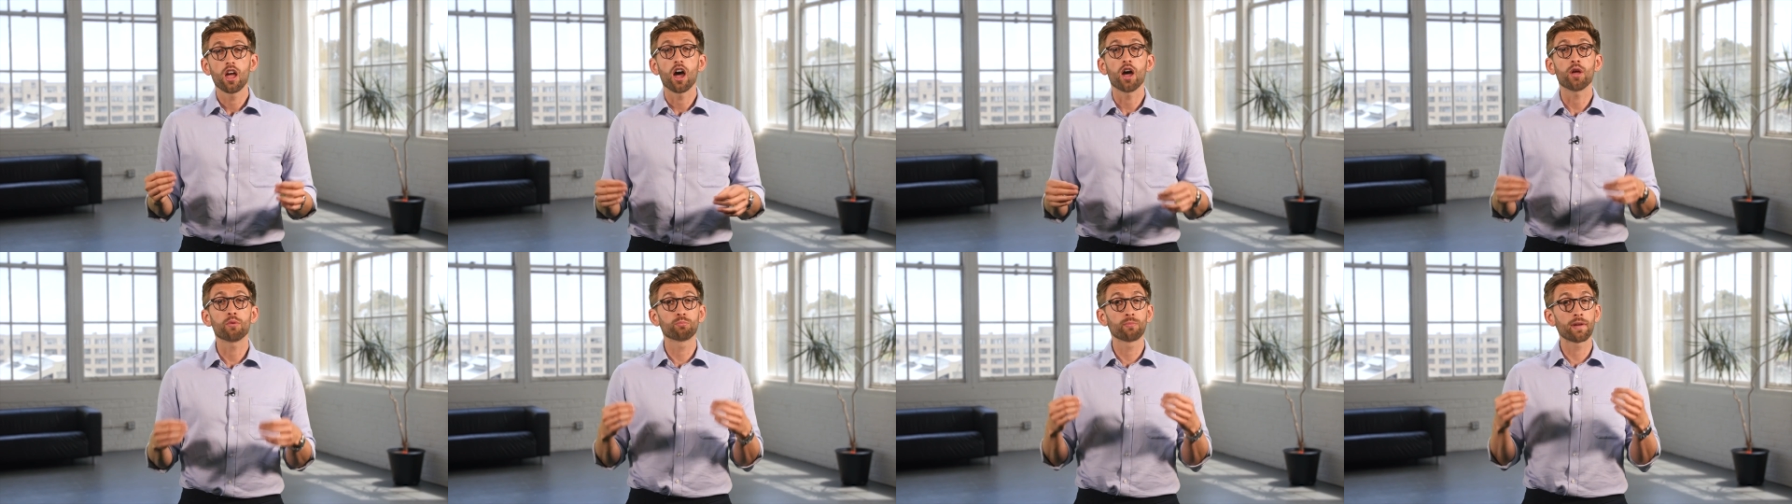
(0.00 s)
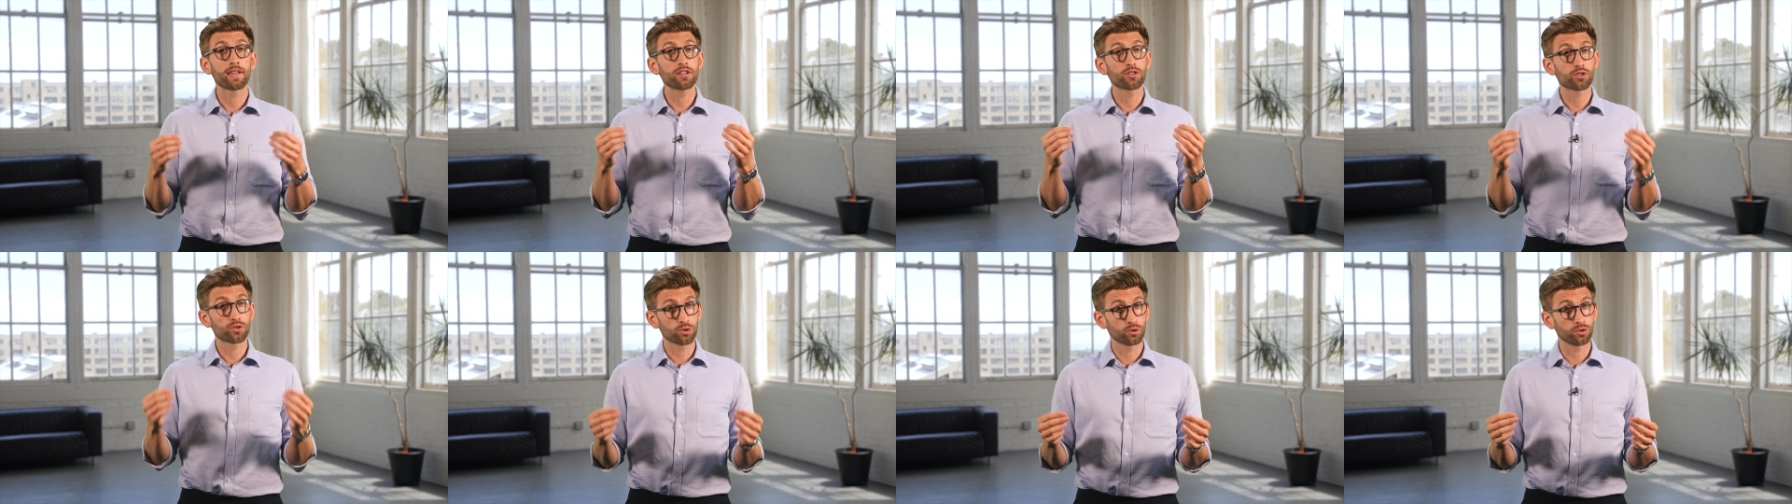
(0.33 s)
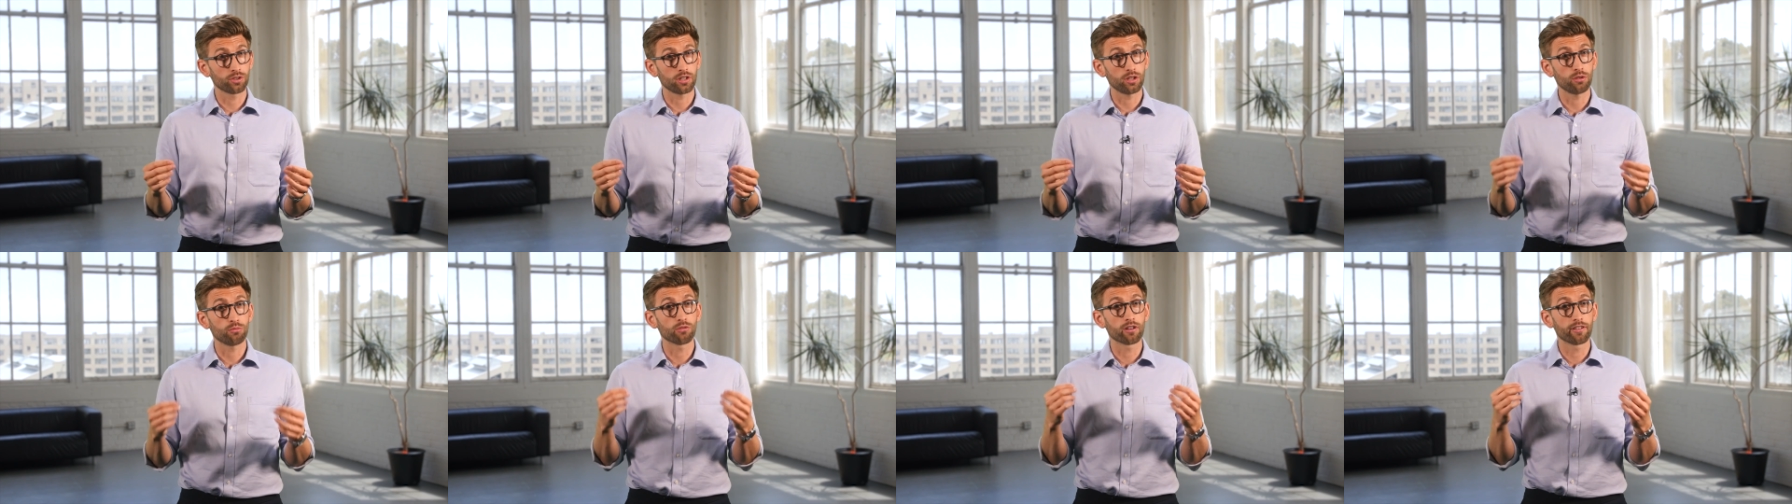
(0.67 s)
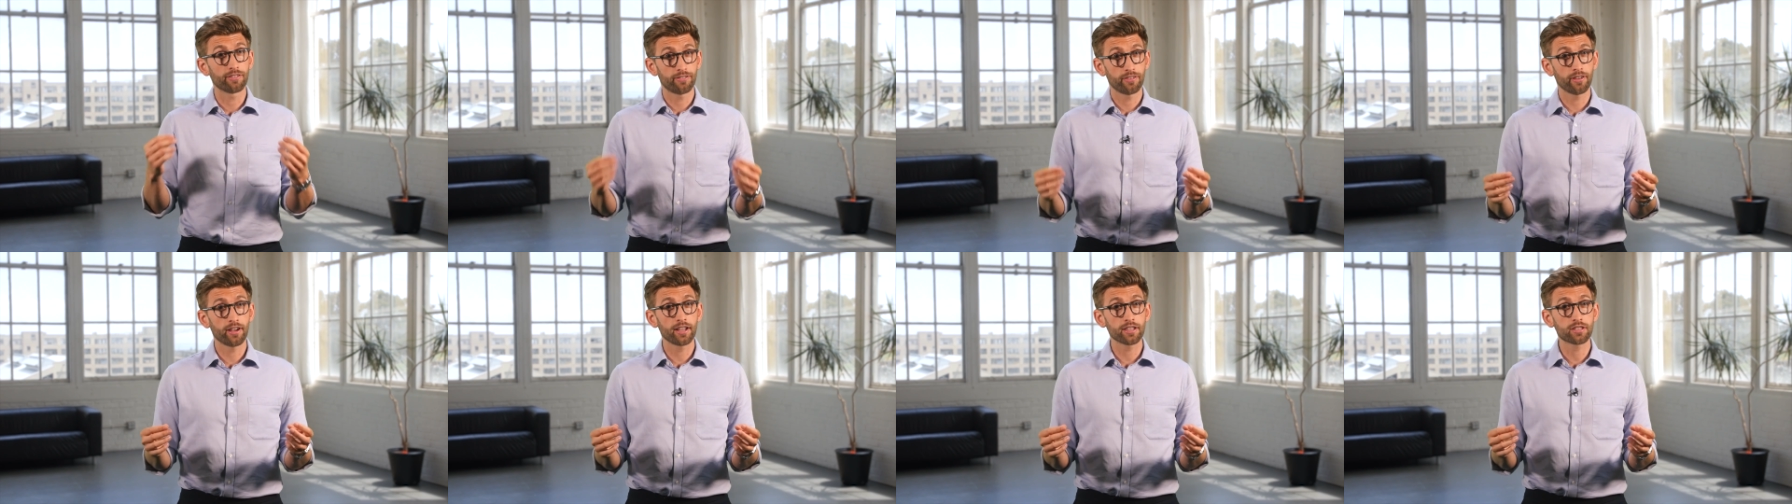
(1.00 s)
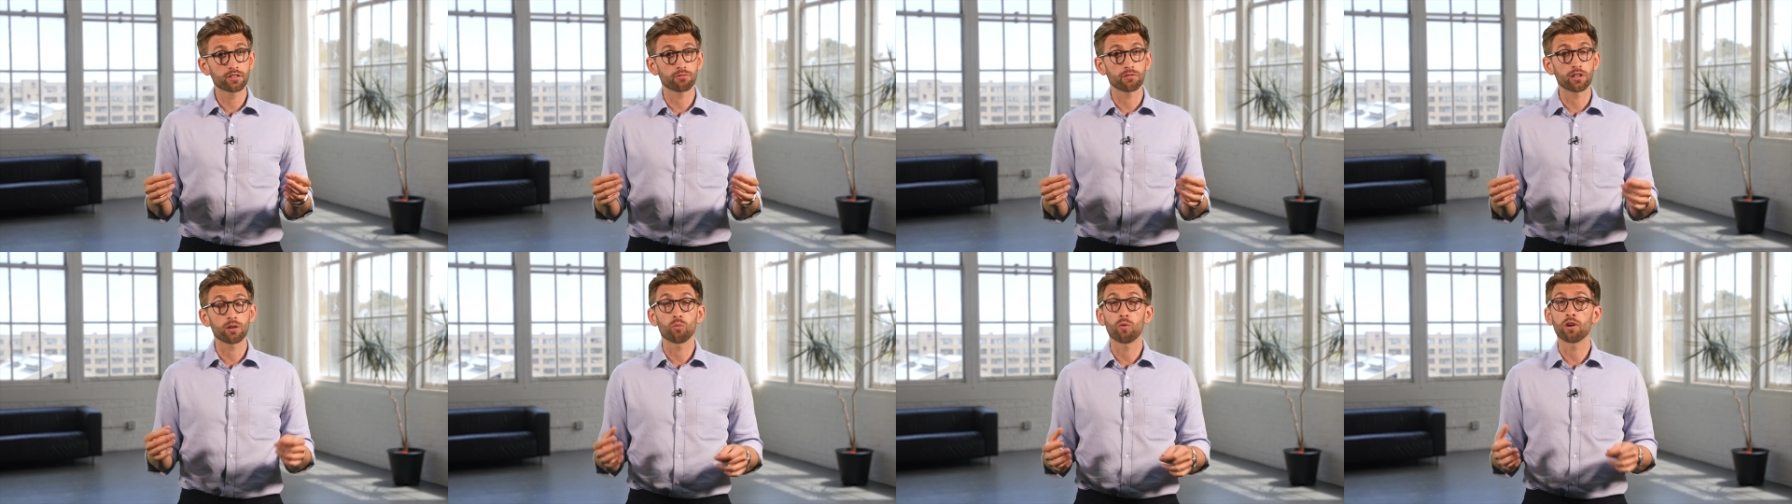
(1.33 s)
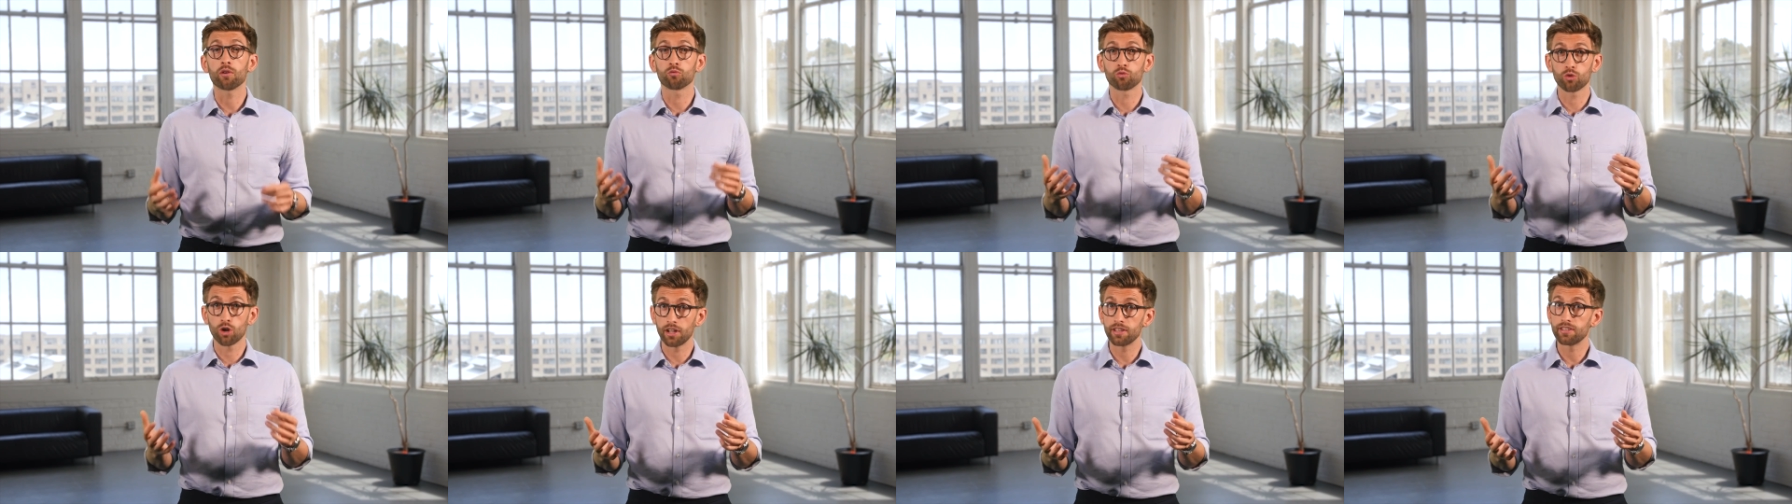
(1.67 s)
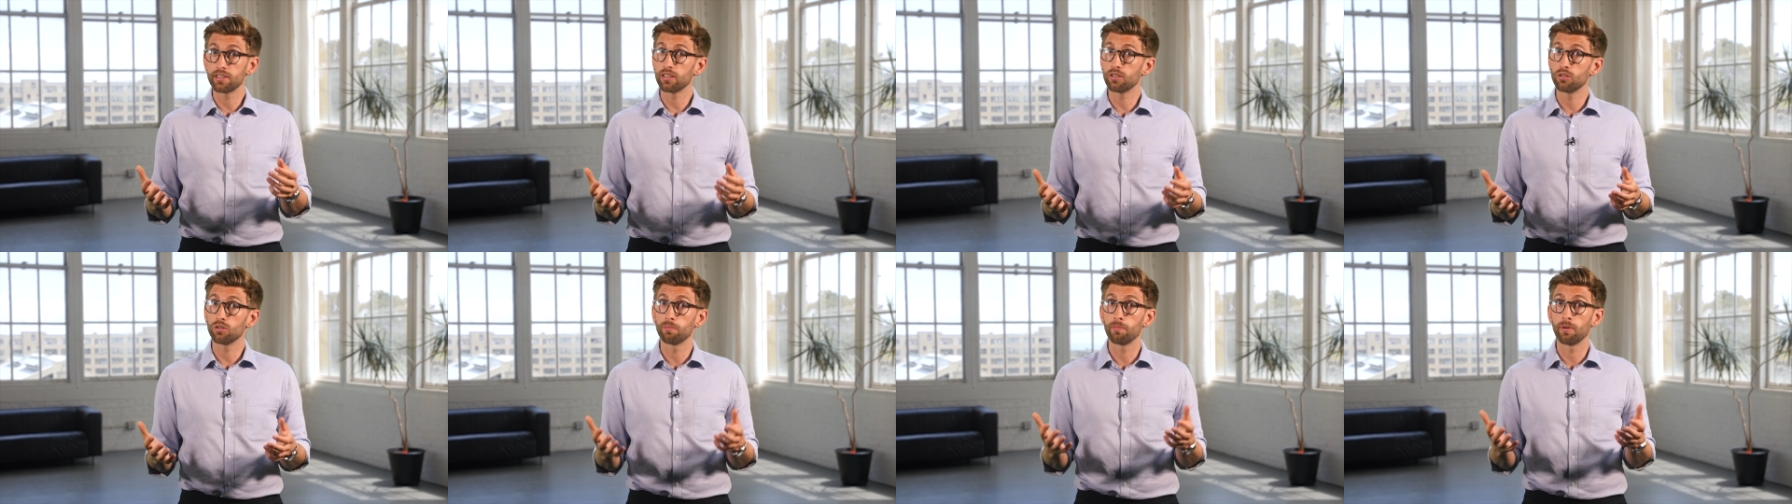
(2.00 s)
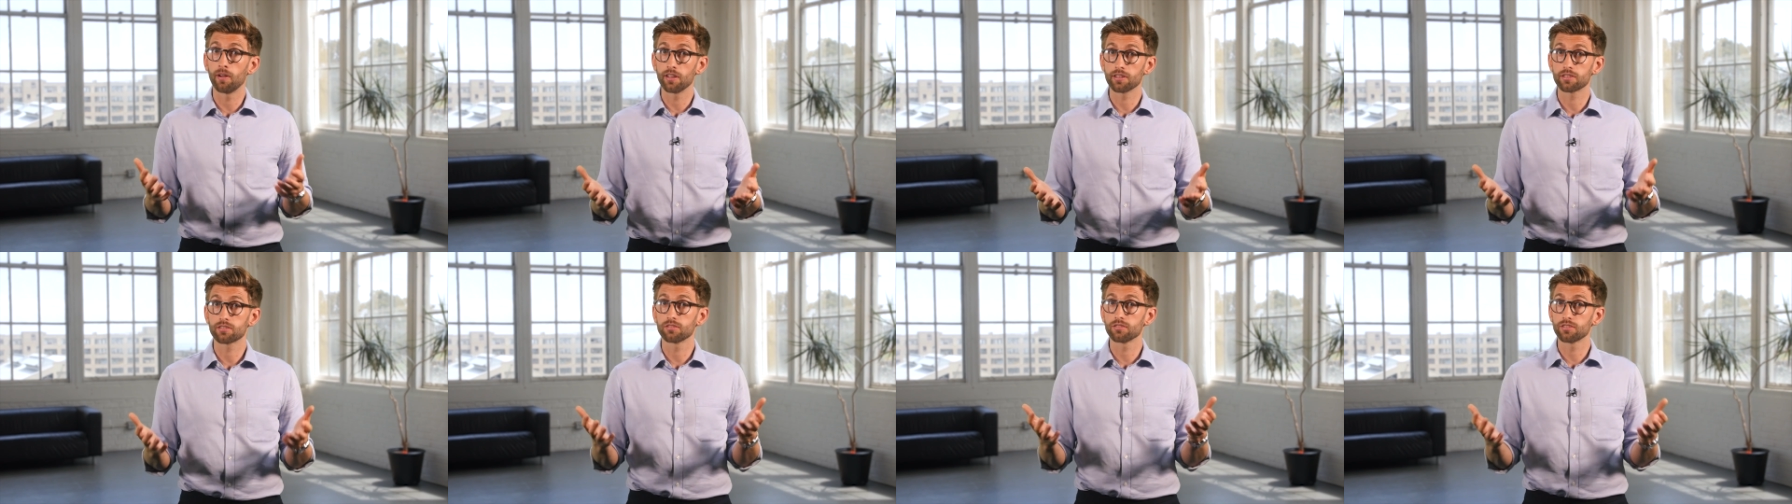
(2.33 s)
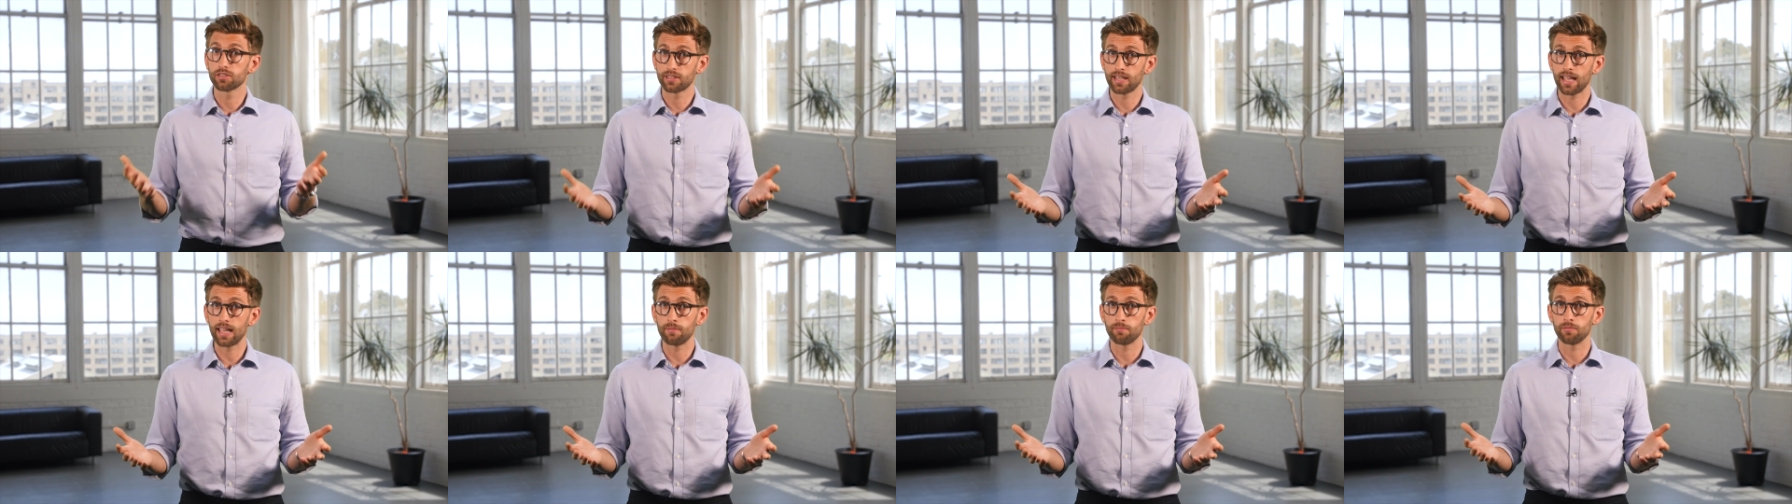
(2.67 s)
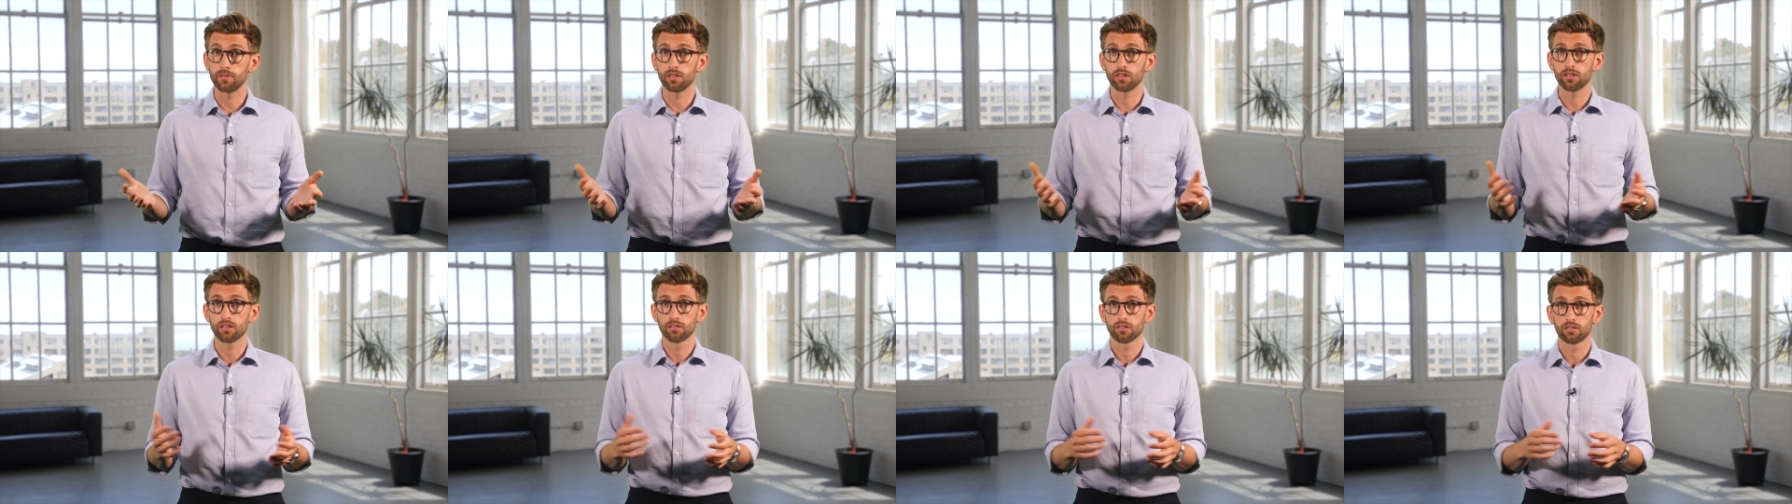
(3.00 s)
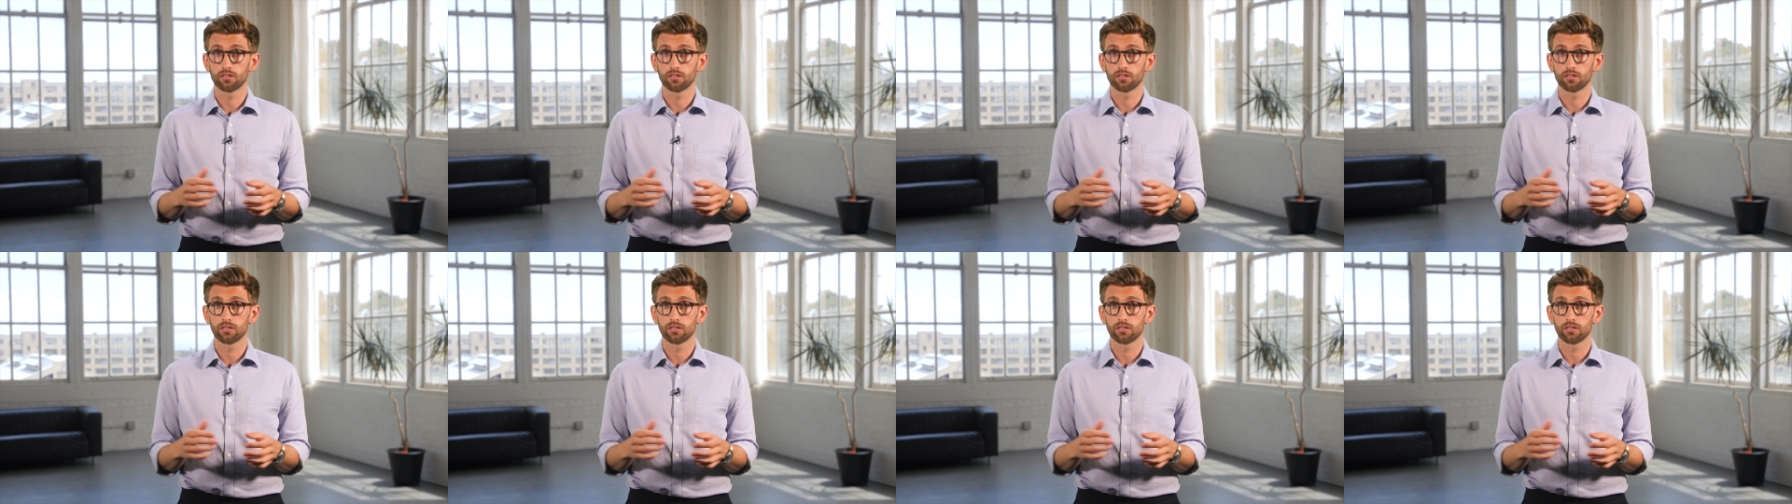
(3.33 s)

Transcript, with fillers: and make sure that you refer to it when writing your personal statement.